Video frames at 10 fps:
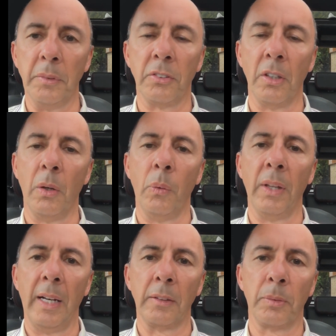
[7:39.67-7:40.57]
So
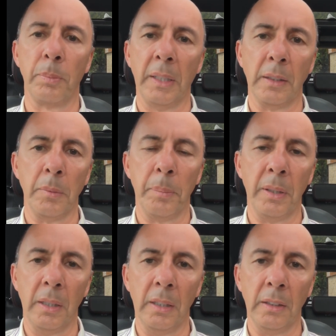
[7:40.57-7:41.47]
that picked them
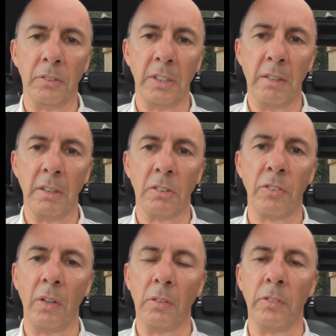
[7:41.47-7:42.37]
up a
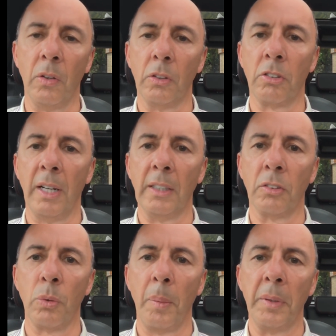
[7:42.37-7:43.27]
serious fault for trying
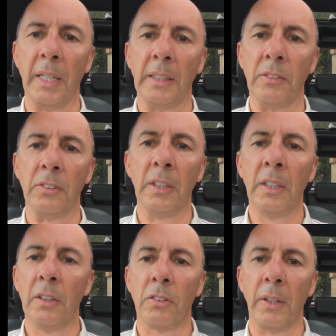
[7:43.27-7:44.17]
to swap lanes.
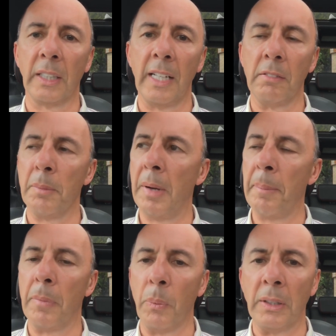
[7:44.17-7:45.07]
So again,
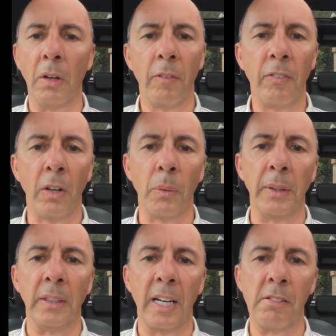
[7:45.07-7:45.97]
remember, when you're
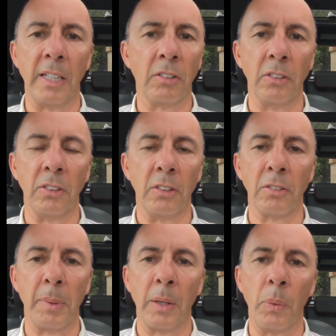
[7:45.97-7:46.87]
following directions, it
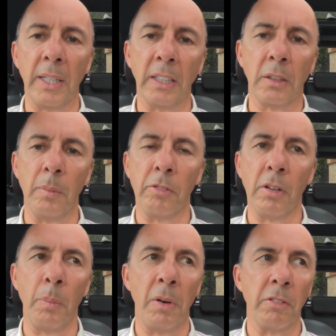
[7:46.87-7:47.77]
doesn't matter where they come
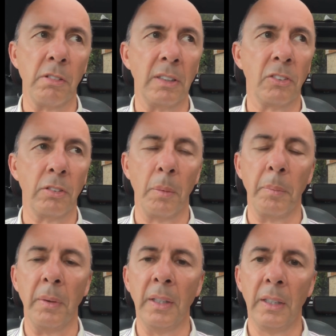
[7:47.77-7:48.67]
from, whether it's
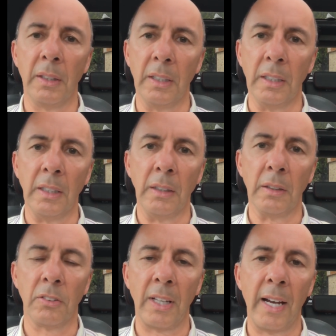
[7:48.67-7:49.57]
from the
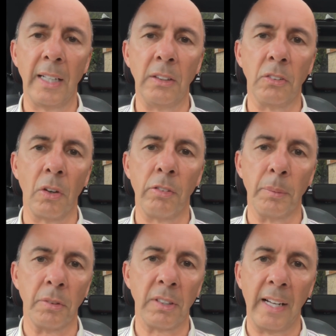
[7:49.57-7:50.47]
signs or
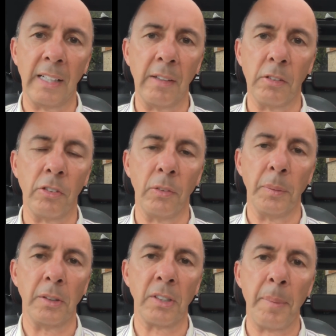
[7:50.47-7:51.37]
from the sat nav or
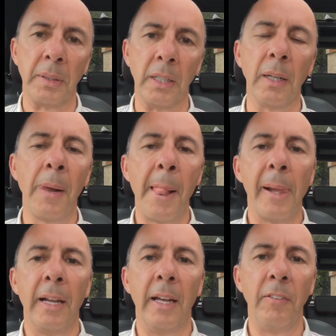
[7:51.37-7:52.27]
from the examiner.
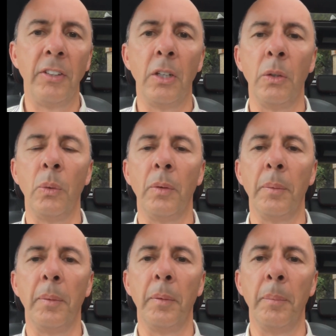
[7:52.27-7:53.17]
If you
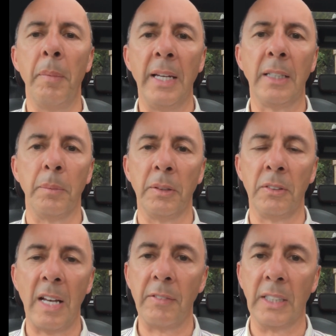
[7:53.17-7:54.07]
make a
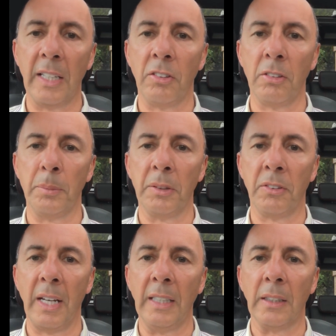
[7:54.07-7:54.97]
navigational
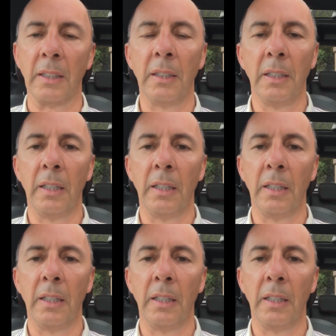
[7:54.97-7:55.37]
mistake,